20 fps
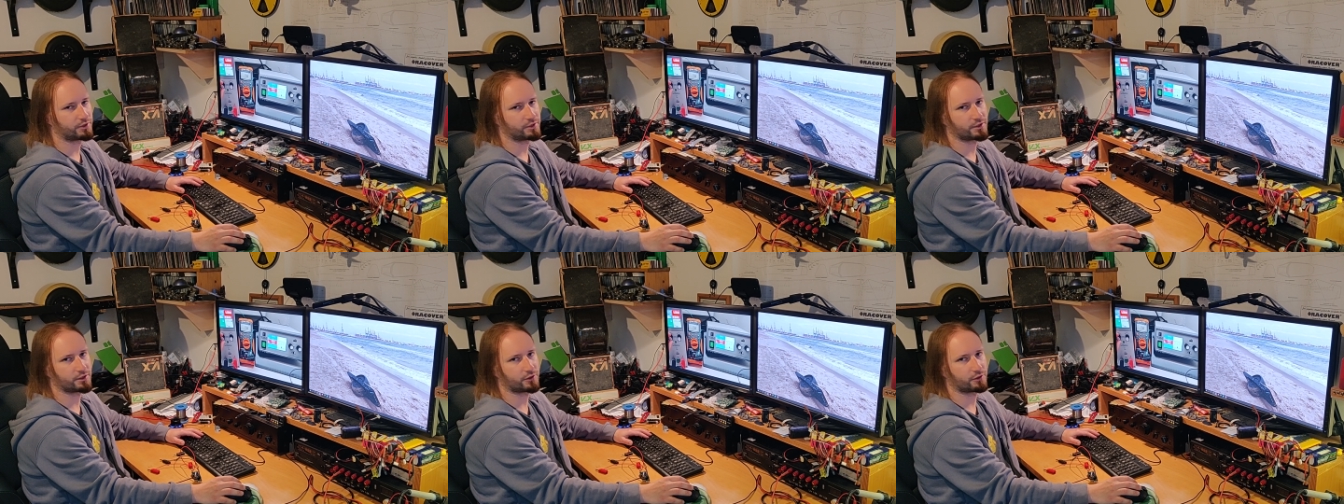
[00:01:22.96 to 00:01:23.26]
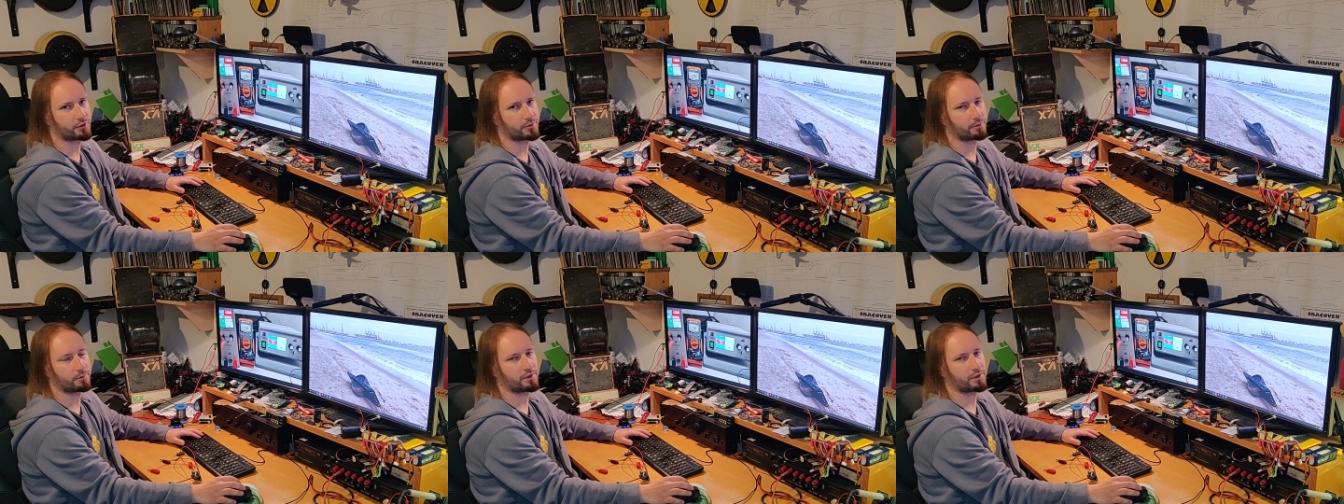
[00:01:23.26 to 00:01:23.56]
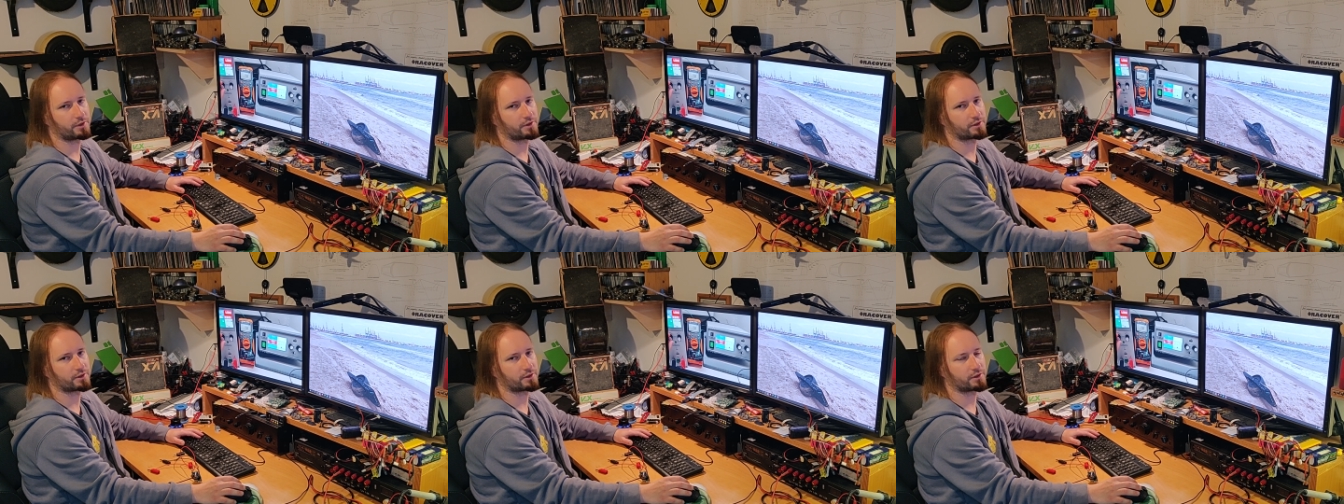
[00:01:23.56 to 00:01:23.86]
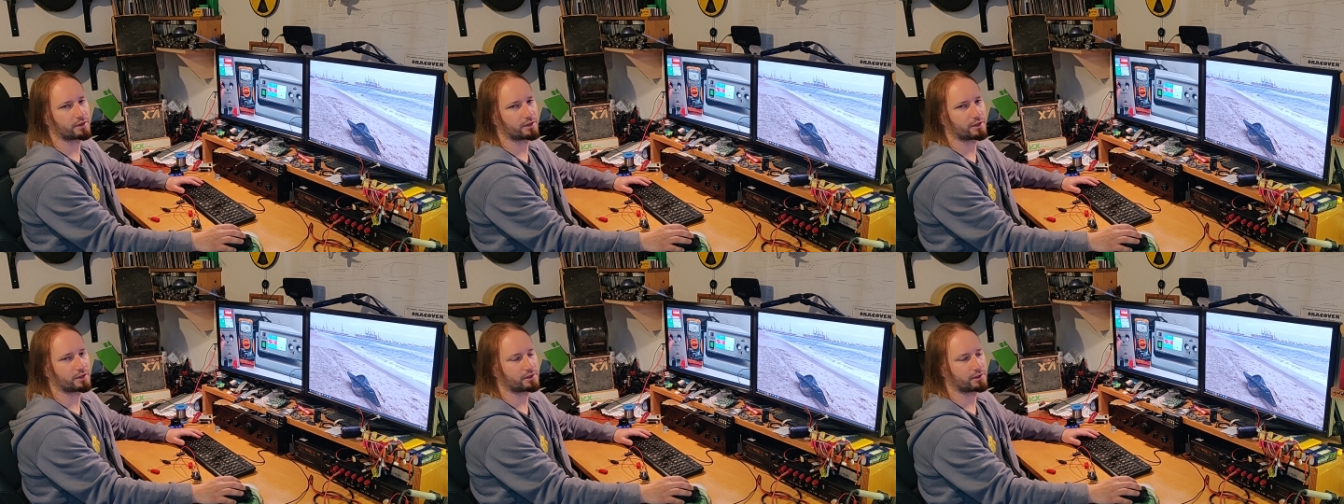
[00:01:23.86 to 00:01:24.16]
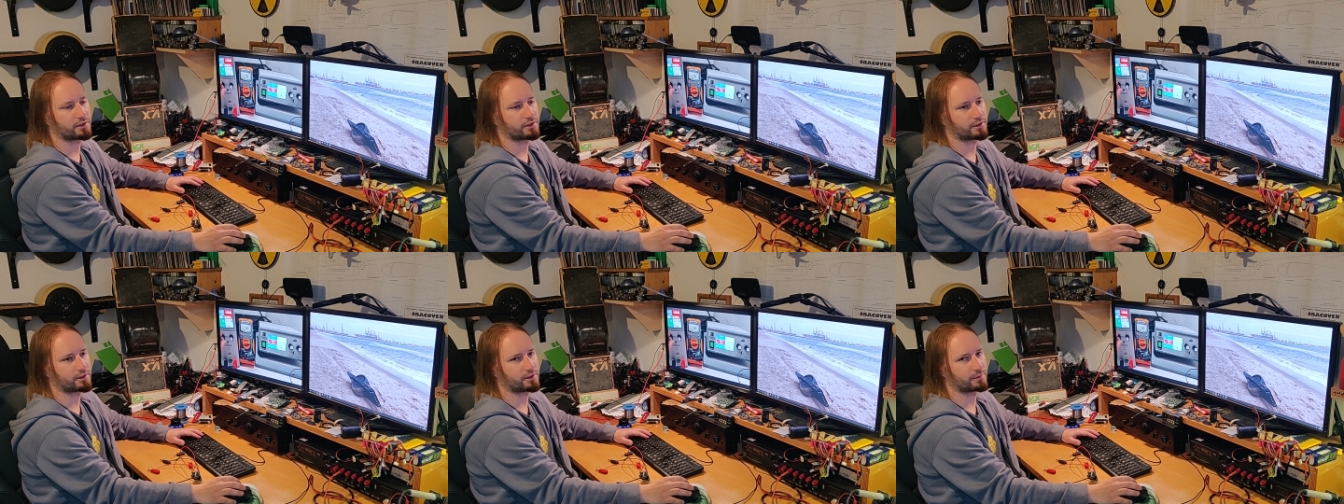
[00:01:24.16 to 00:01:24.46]
With this equipment I
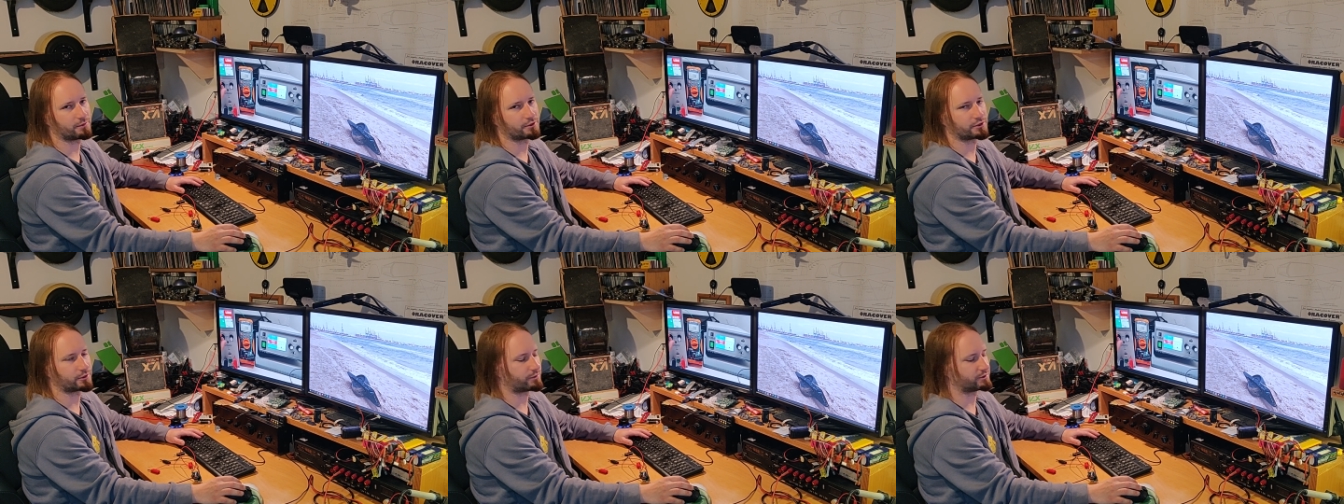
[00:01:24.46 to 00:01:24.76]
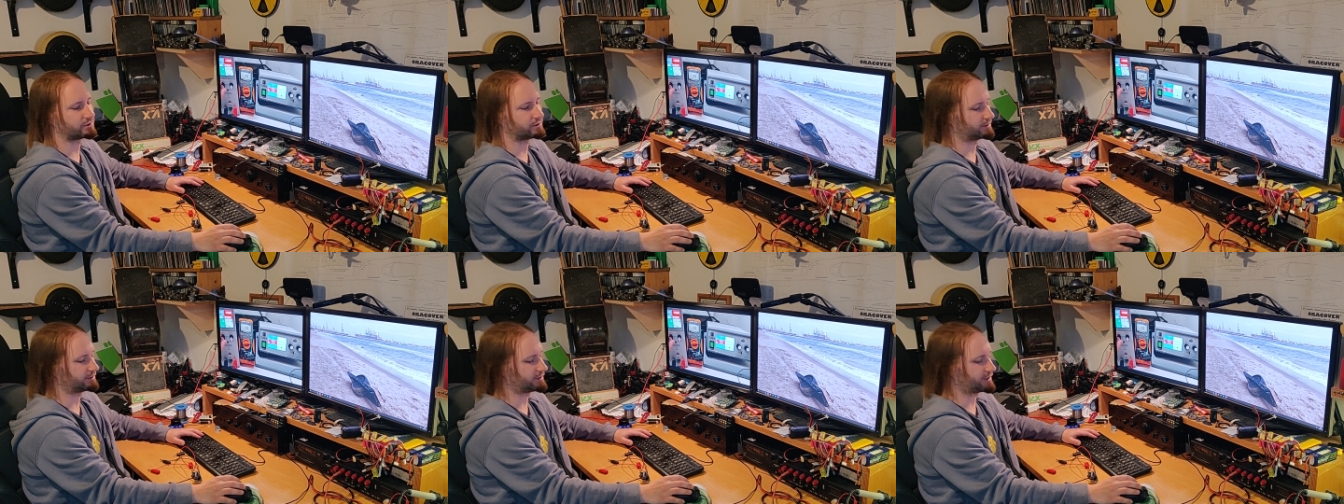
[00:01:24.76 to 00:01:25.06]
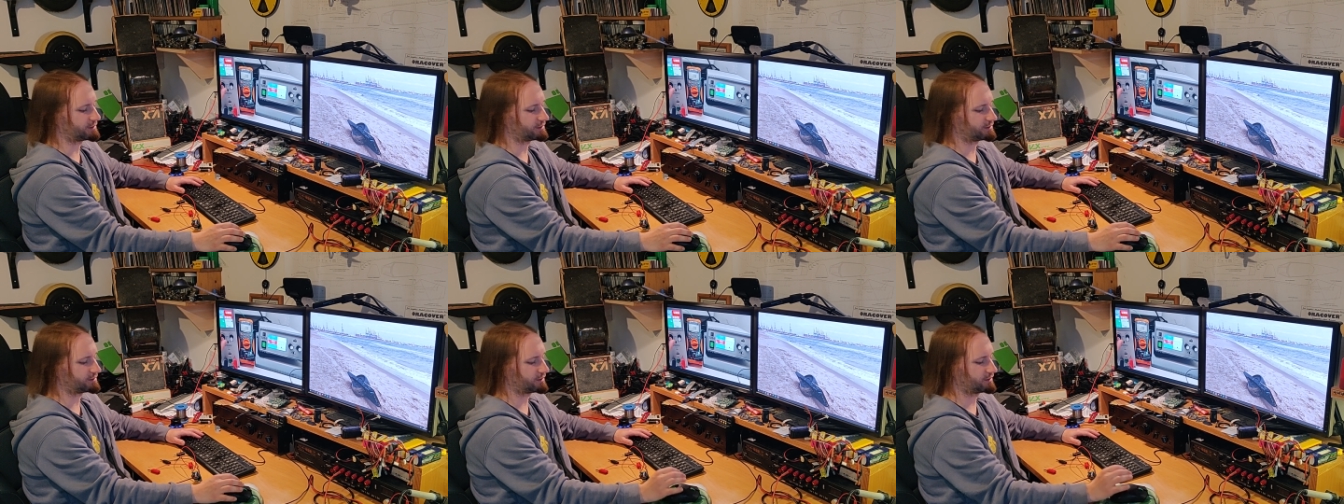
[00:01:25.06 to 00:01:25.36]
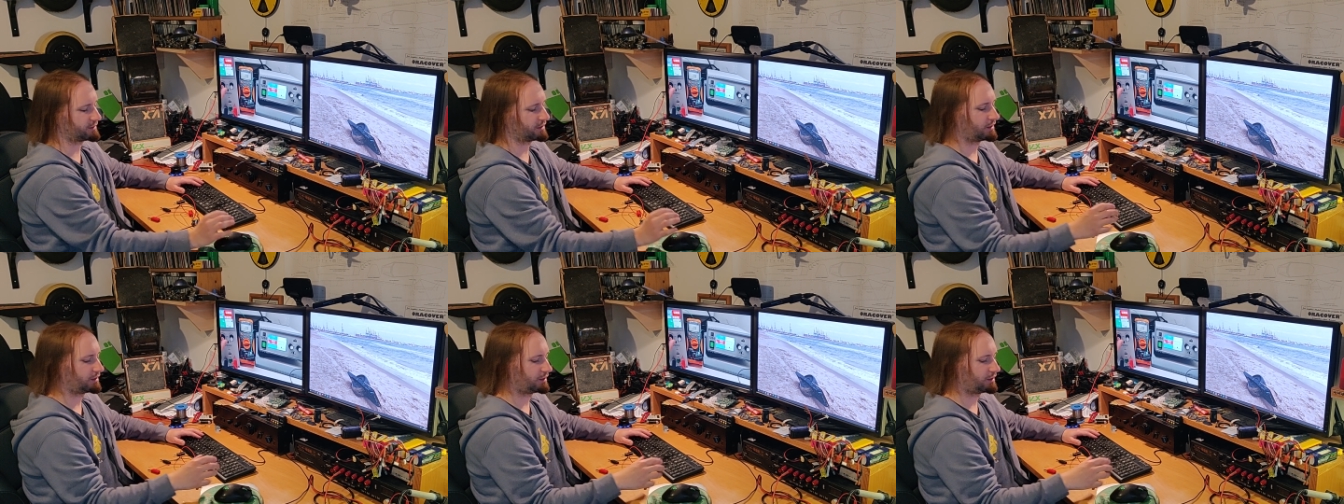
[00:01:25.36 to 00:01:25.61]
think I can properly test